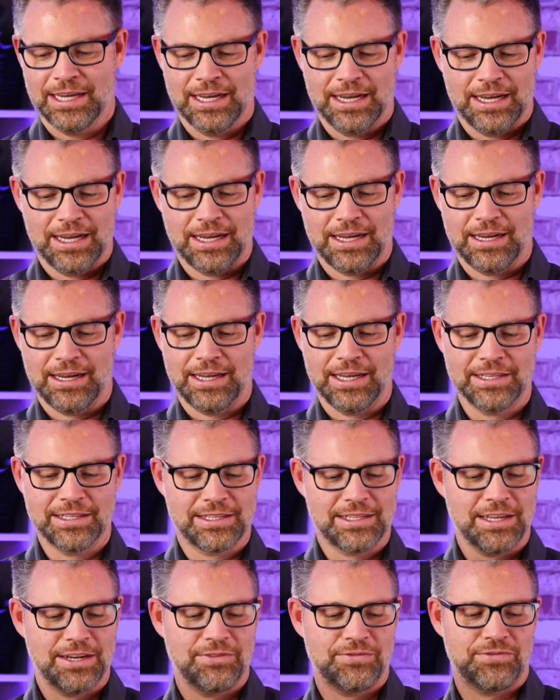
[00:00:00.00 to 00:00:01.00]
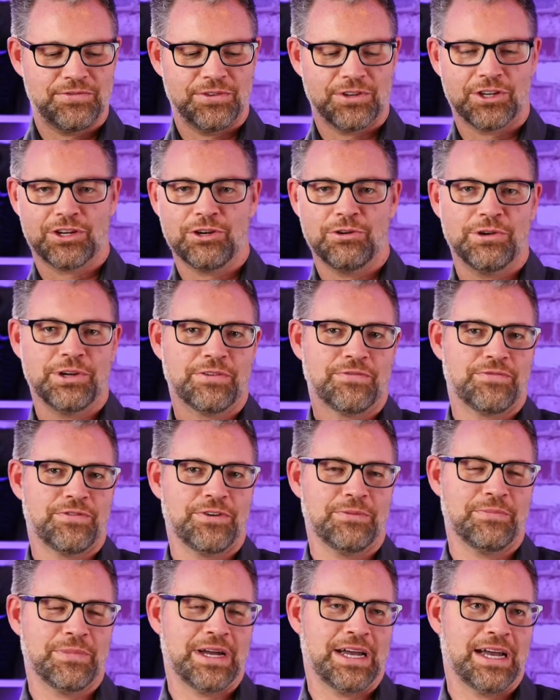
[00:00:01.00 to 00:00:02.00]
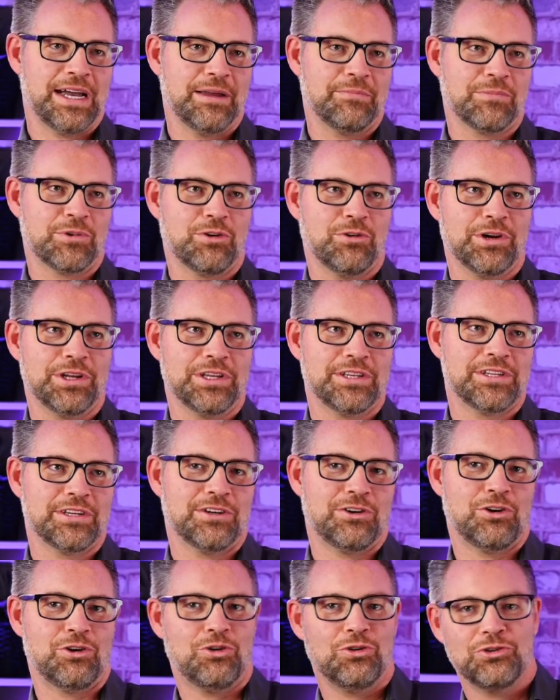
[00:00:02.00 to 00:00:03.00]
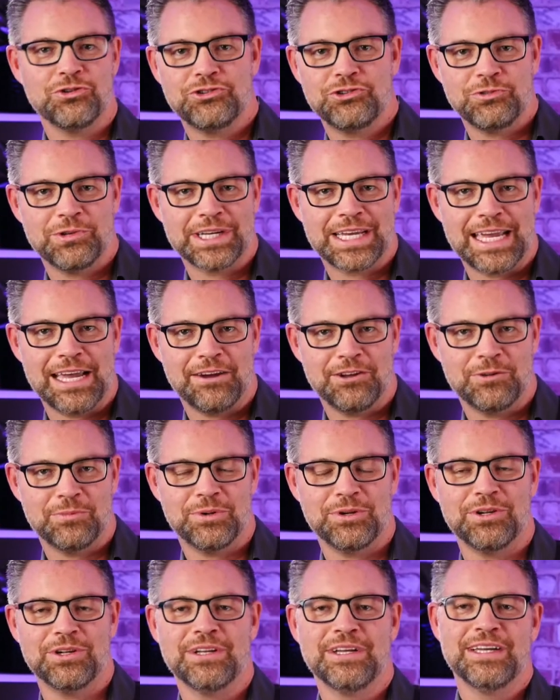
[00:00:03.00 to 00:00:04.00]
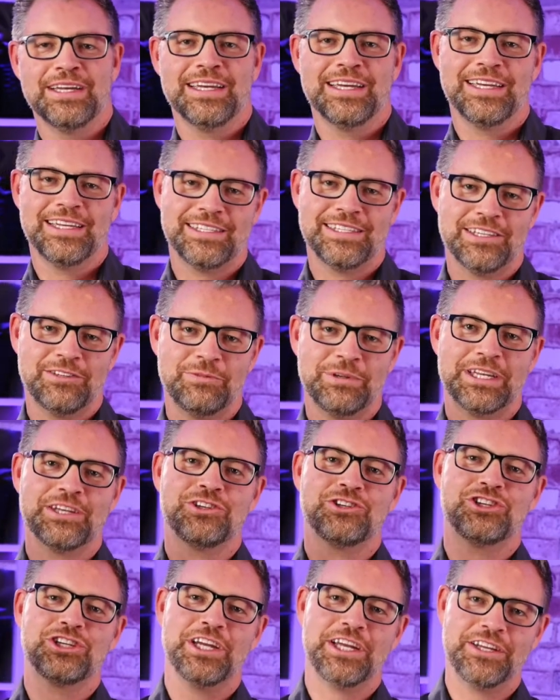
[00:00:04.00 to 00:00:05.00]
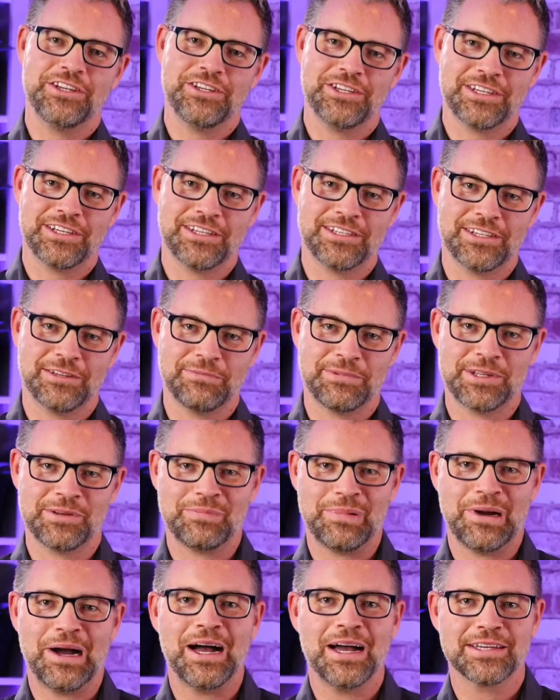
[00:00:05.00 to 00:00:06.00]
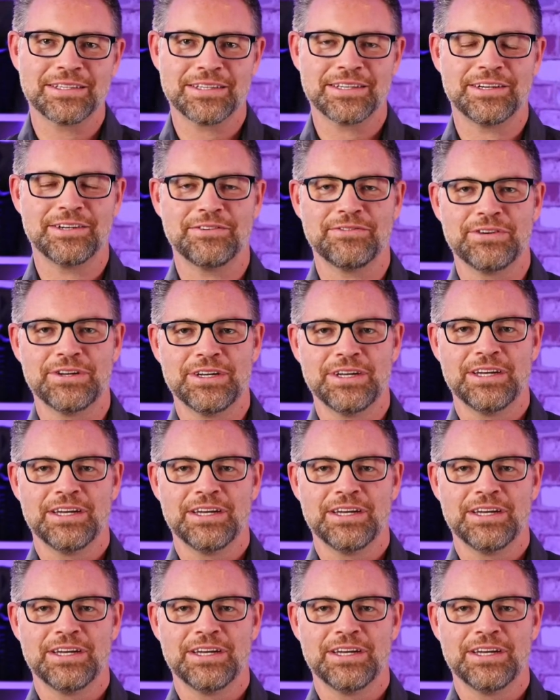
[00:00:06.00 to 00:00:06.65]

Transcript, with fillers: uh, instead of going from I'm going to hold you accountable, he says we can change it to something positive,